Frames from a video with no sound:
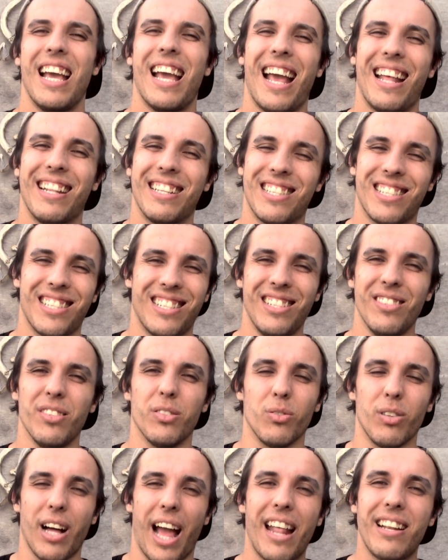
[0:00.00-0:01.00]
and
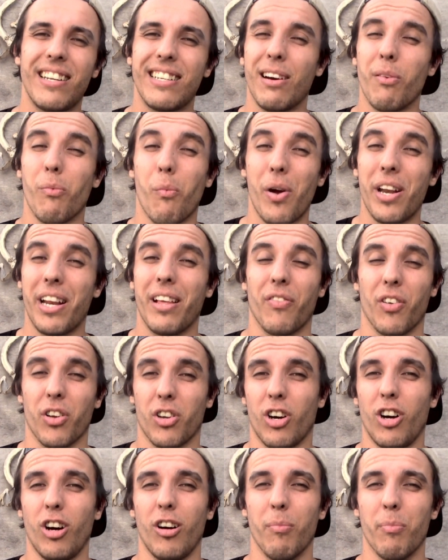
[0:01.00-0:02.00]
still ended up winning the
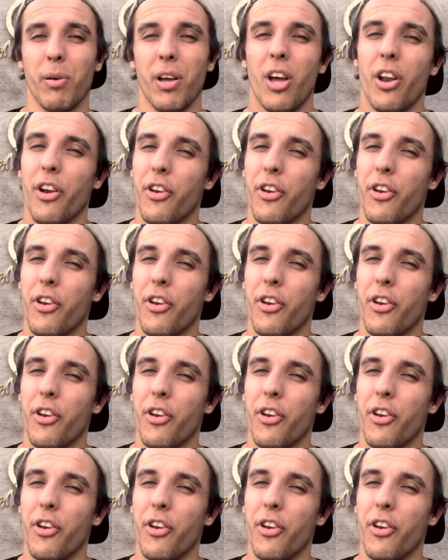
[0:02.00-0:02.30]
comp.